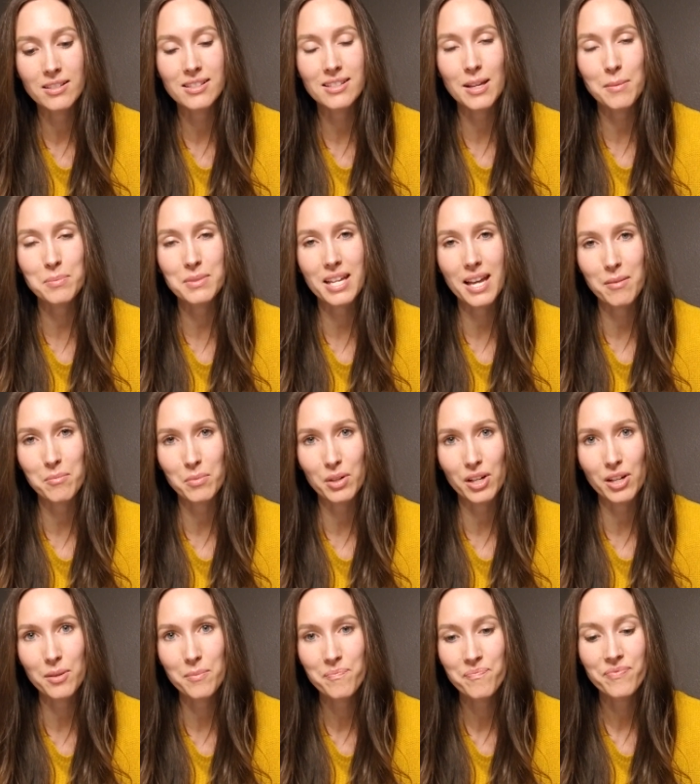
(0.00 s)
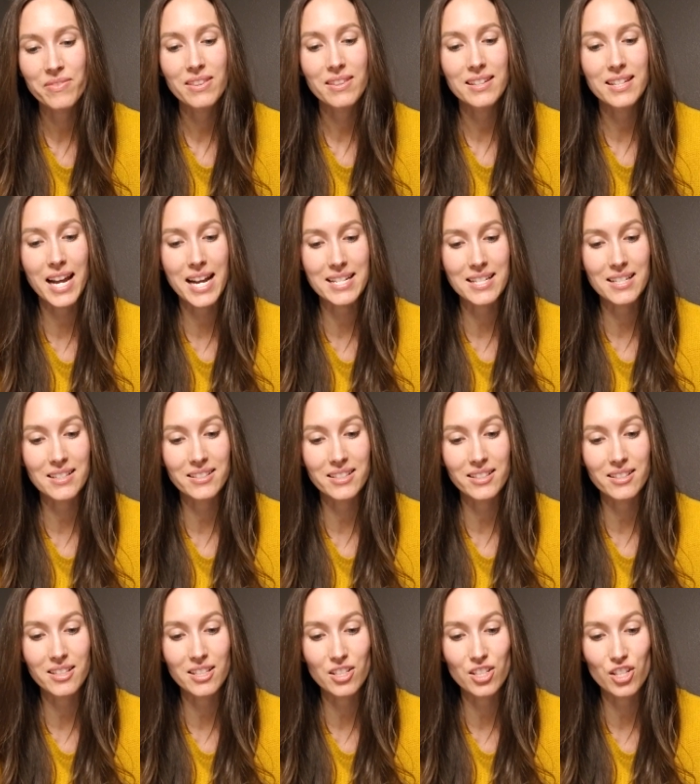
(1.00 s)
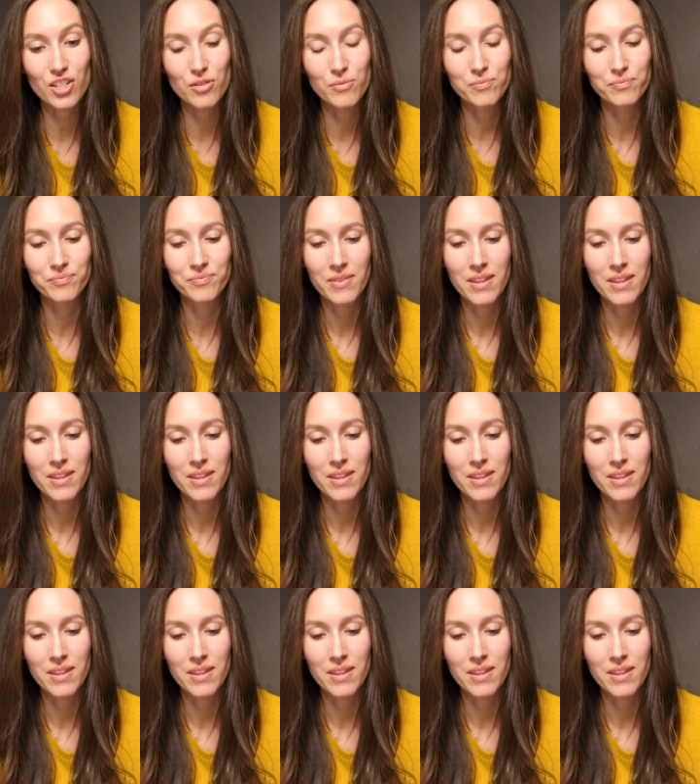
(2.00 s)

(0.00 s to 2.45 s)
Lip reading: September 1962.